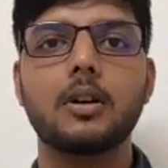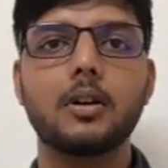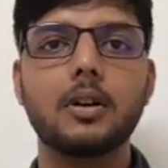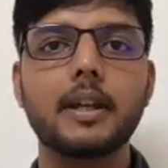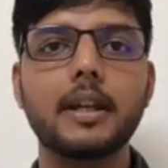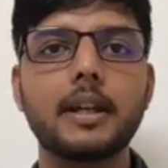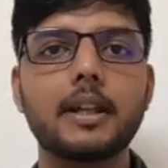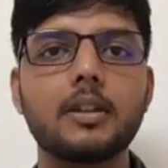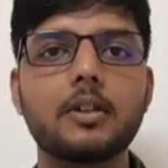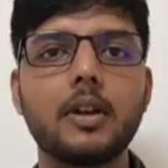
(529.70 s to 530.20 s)

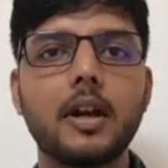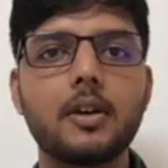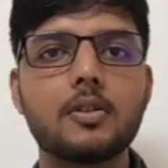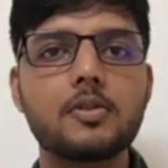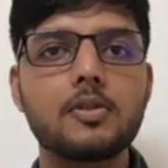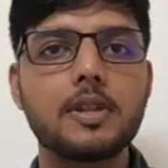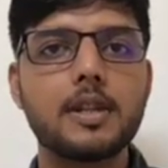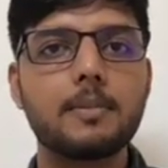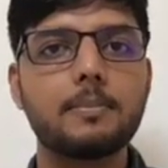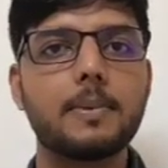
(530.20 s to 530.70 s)
Okay, you have
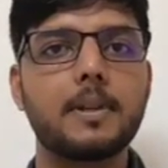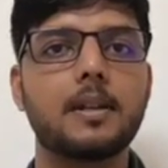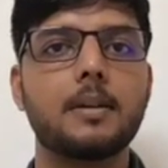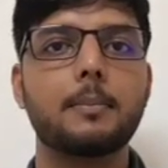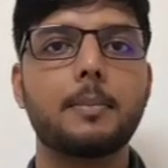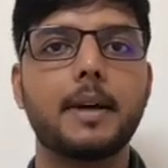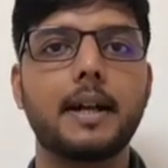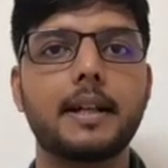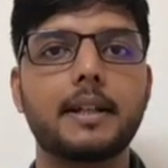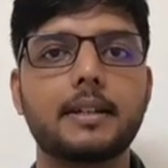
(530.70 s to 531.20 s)
to keep
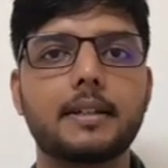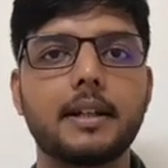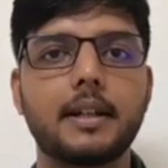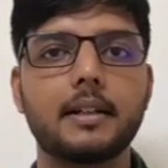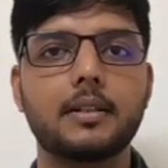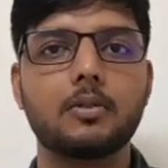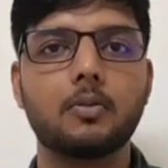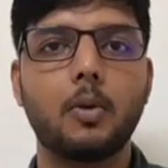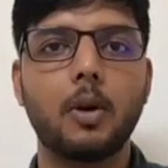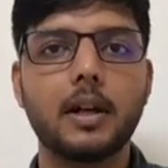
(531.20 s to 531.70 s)
in mind
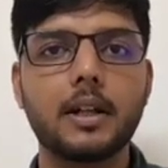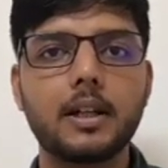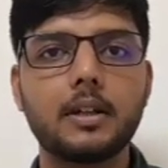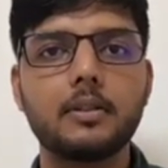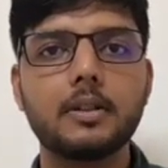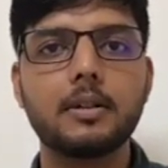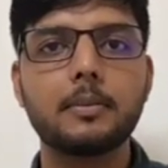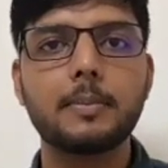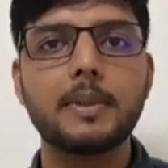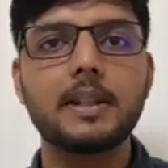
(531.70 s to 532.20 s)
that
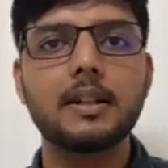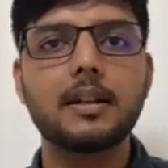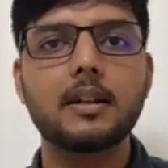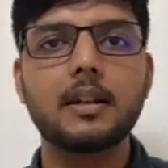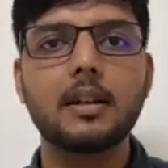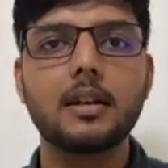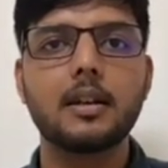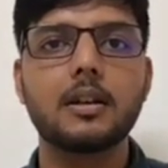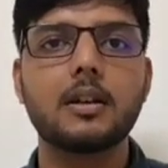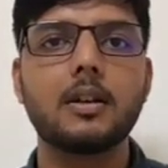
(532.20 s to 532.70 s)
whatever be the
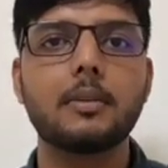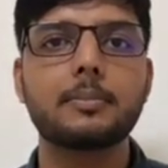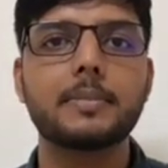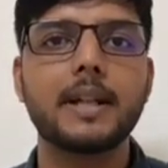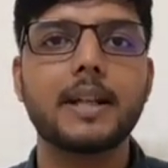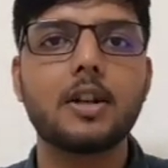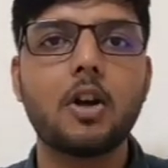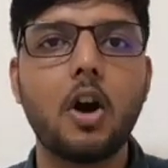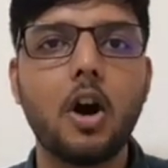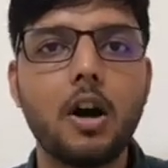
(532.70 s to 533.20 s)
color of
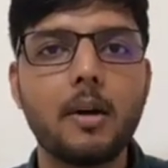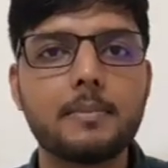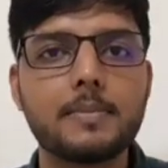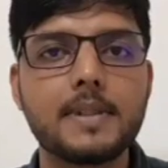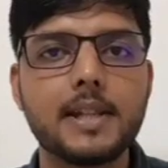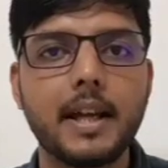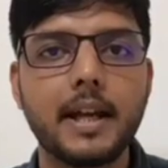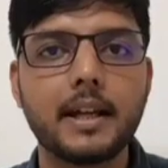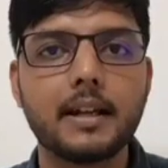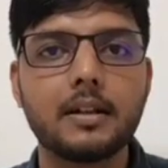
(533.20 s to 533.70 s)
that
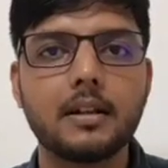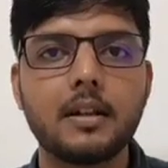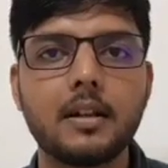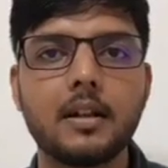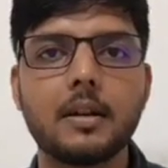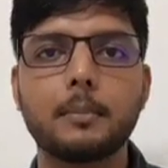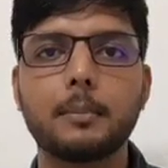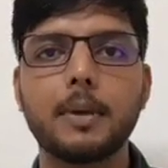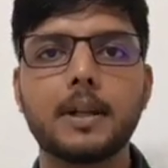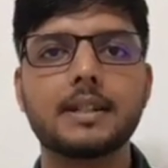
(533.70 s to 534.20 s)
object,
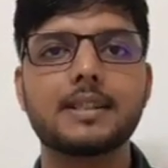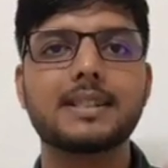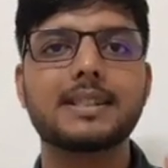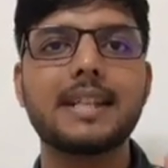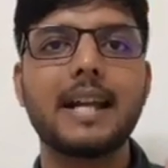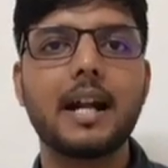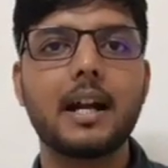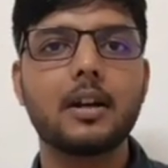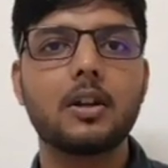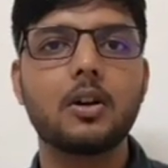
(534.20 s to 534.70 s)
but
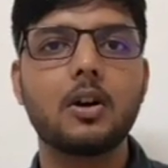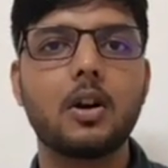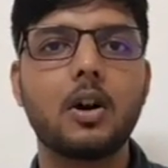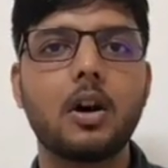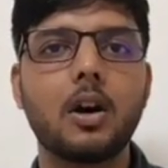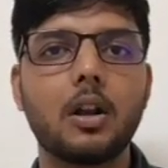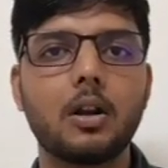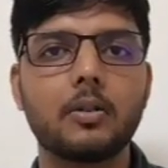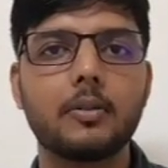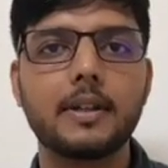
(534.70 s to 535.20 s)
shadow
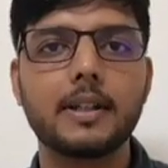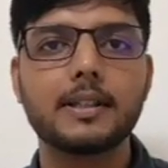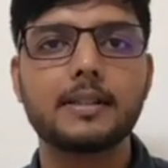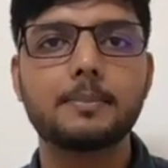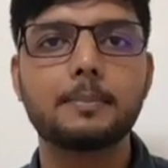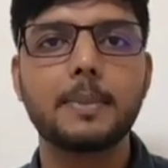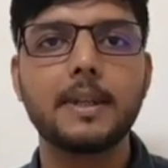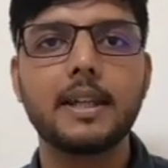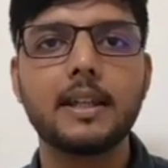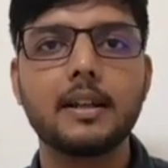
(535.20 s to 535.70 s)
always
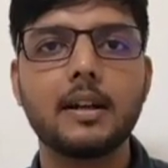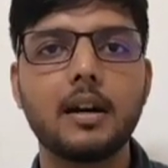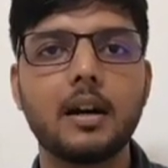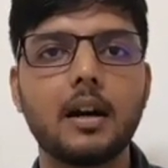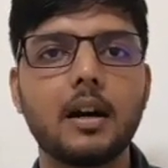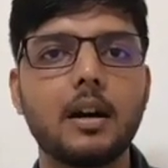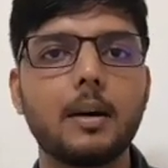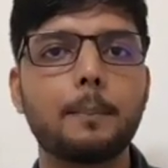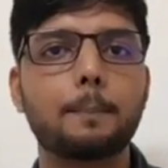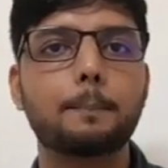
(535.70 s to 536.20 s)
be
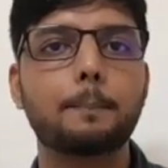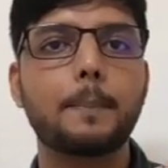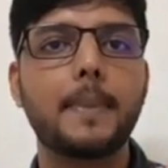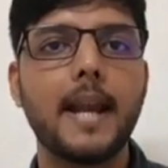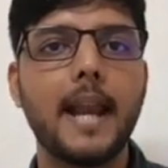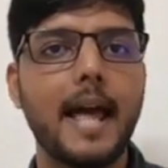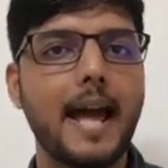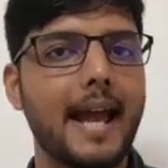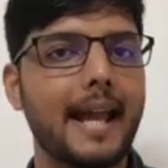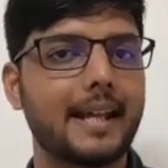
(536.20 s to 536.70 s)
a
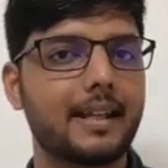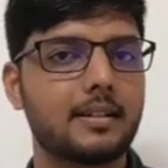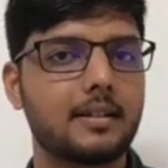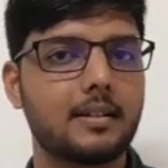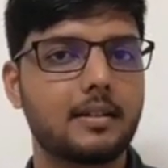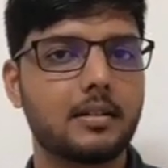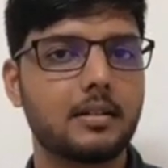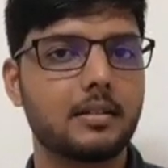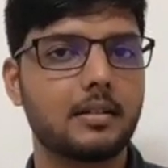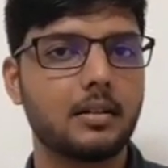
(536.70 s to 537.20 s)
black.
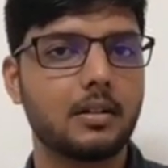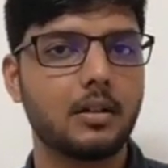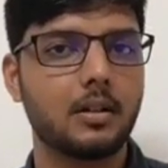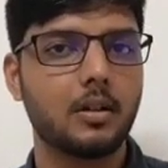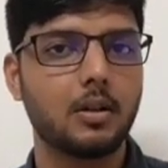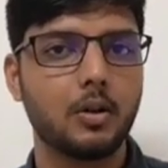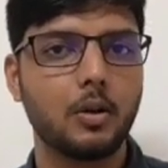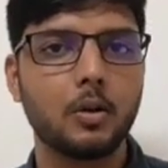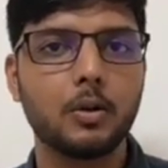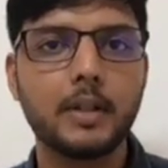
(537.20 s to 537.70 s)

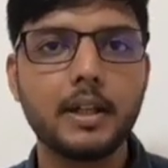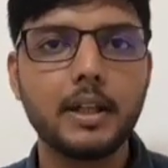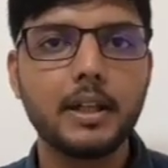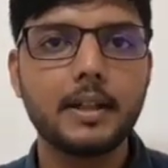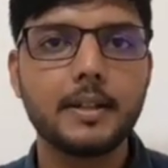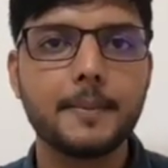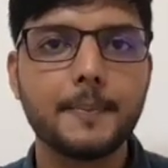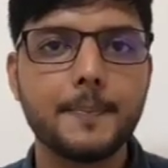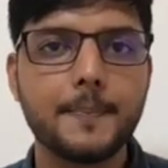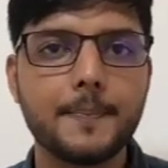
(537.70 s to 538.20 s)

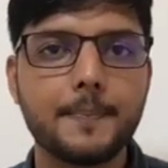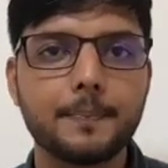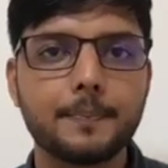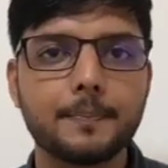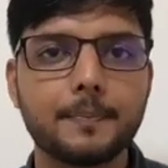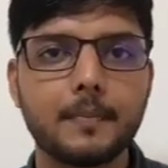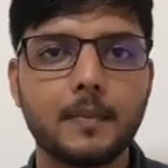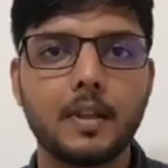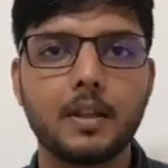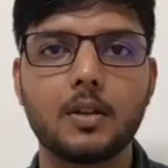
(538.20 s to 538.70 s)
Okay,
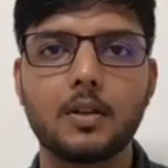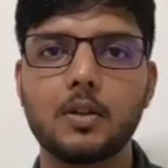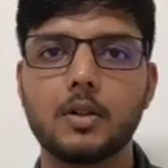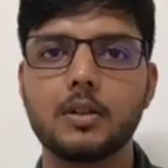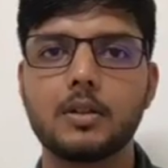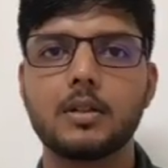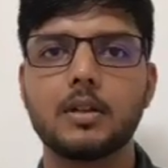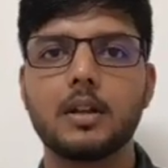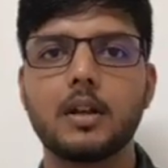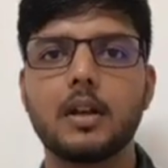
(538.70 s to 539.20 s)

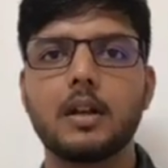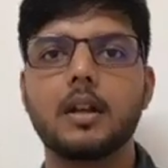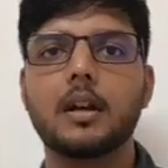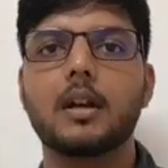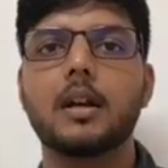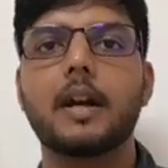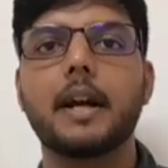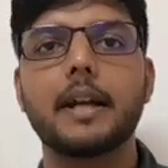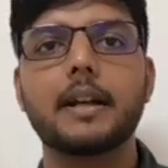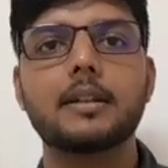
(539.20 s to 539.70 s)
good.
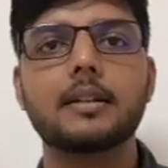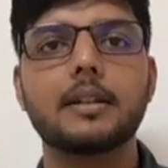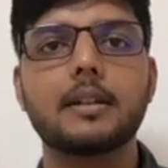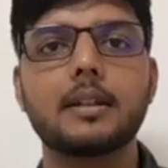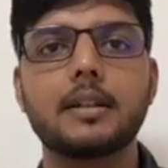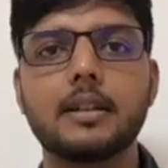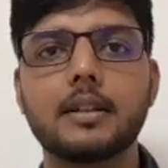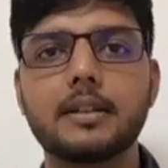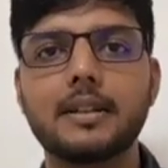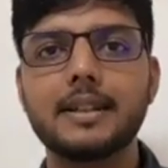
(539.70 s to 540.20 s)
And
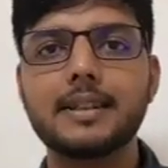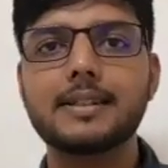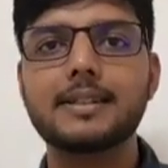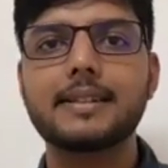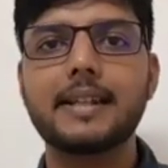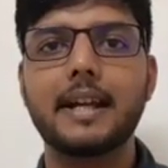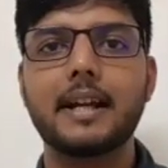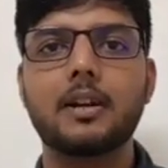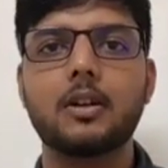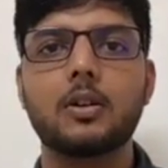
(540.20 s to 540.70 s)

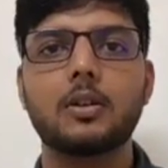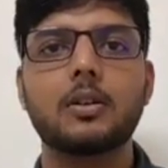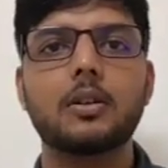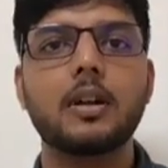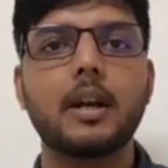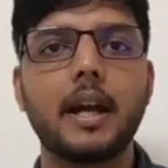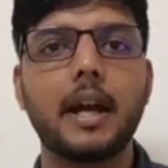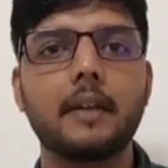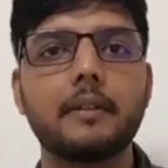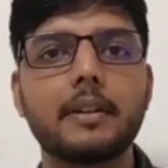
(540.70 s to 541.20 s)
this shadow
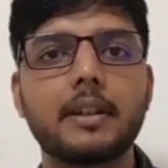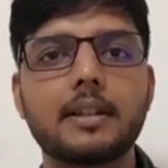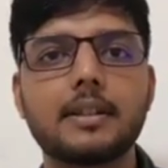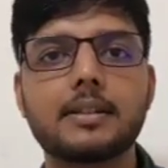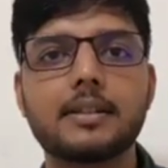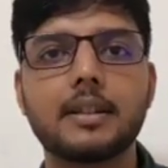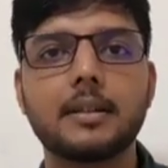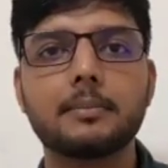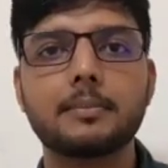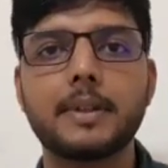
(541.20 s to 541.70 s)
having
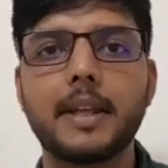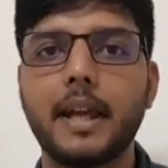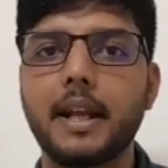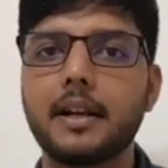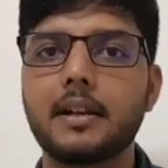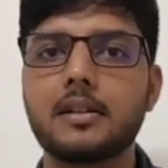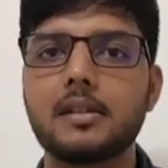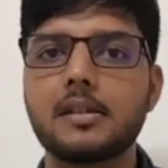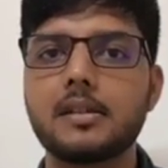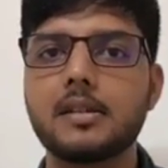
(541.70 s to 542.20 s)
some
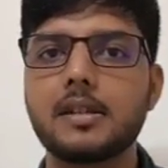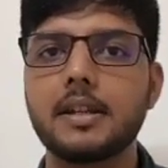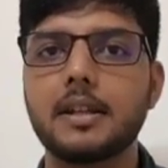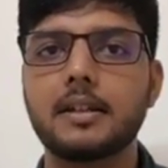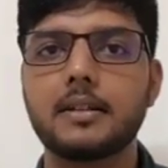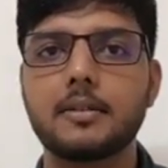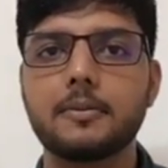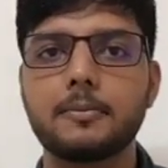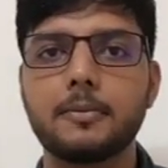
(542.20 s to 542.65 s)
characteristic.